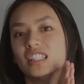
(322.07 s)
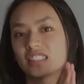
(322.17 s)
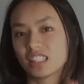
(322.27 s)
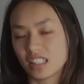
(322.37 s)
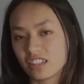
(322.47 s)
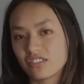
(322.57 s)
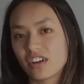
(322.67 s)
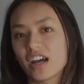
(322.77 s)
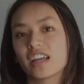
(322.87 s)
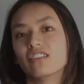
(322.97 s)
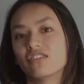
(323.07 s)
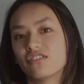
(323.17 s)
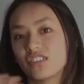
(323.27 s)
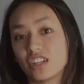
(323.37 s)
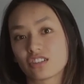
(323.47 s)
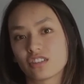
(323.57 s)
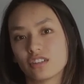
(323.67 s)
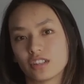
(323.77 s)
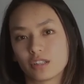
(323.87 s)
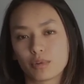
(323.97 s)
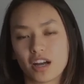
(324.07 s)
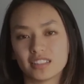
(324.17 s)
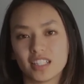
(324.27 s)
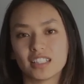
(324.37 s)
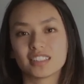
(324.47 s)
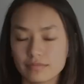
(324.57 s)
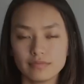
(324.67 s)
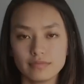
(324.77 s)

solidify and finish the learning process.